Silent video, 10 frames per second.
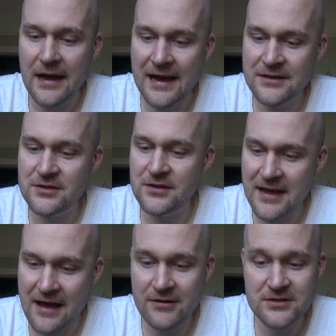as the
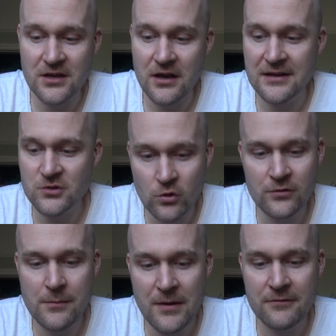character has
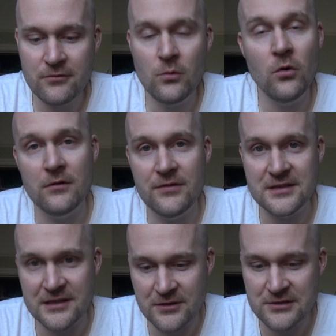already been through all of
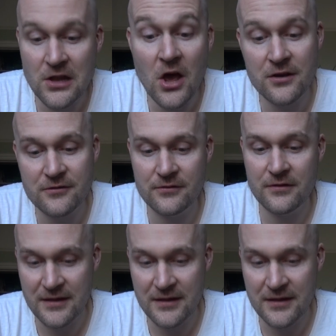this and has learnt